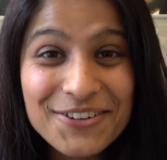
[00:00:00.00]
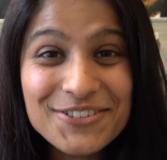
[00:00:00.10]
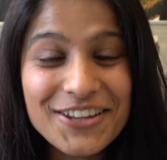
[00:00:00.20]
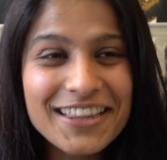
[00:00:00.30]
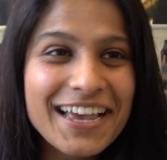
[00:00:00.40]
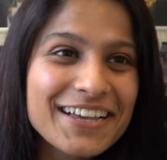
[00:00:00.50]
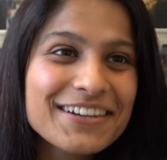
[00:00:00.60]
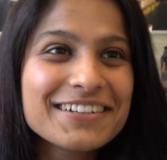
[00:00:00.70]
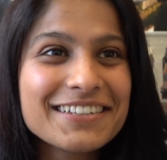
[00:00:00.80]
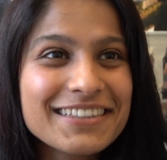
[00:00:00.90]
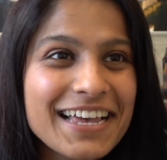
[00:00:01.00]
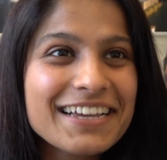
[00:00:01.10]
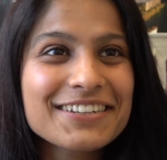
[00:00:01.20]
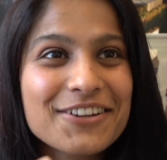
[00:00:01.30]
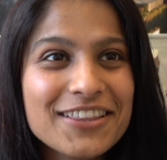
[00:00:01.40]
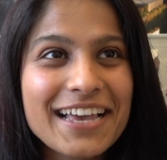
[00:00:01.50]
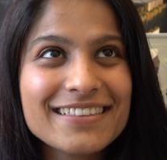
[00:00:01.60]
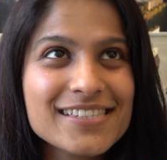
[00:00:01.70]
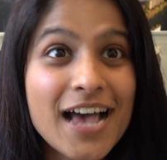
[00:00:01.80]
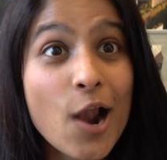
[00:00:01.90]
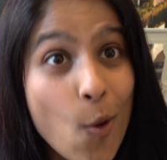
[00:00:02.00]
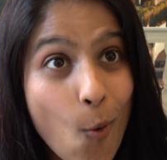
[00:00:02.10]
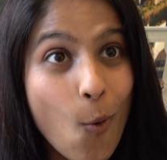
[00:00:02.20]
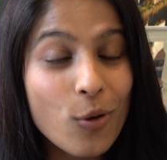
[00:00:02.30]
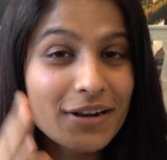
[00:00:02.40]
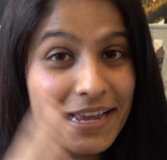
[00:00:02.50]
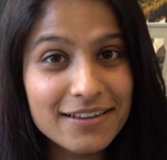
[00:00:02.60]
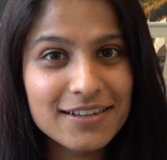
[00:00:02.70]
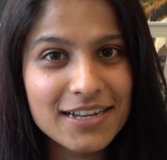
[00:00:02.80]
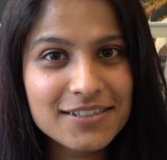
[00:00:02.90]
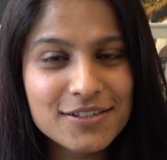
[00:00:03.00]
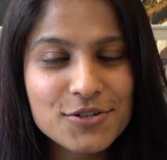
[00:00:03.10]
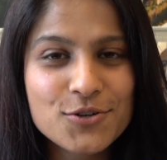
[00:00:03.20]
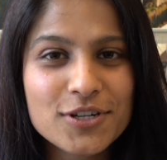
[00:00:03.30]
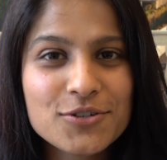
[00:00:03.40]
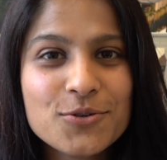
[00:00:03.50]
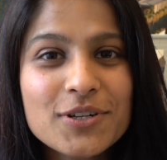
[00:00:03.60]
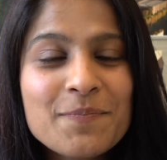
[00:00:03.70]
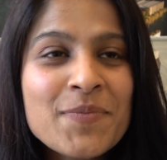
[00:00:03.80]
not like this hello, like a cut short tone.